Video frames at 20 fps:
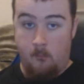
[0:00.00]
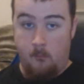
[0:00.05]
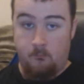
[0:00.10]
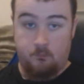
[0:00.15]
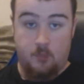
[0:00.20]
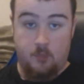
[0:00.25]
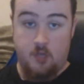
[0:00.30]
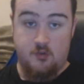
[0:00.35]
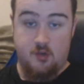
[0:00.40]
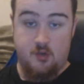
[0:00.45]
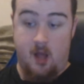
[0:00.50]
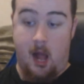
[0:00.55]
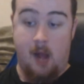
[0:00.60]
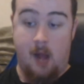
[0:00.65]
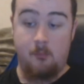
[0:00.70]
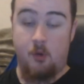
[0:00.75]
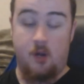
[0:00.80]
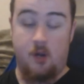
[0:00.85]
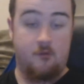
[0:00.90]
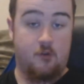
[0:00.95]
Because I'm
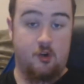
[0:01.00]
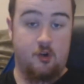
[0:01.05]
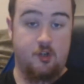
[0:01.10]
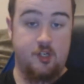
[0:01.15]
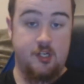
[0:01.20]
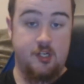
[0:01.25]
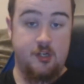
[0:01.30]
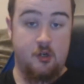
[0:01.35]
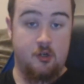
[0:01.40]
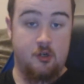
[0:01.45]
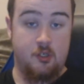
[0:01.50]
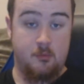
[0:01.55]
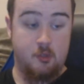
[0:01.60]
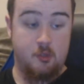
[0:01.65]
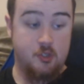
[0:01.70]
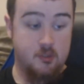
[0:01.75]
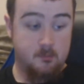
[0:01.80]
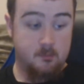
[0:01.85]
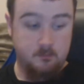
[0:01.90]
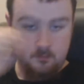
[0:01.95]
not adverse to eating octopus.
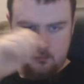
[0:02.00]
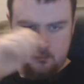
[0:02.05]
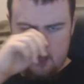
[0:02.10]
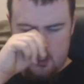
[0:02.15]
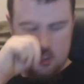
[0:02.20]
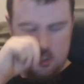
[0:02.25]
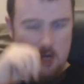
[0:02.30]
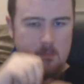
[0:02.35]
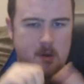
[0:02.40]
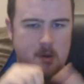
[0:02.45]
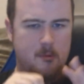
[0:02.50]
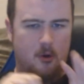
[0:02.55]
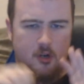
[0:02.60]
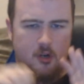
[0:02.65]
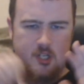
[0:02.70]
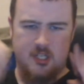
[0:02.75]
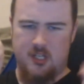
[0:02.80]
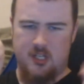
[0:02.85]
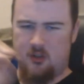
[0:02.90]
Some people are just like,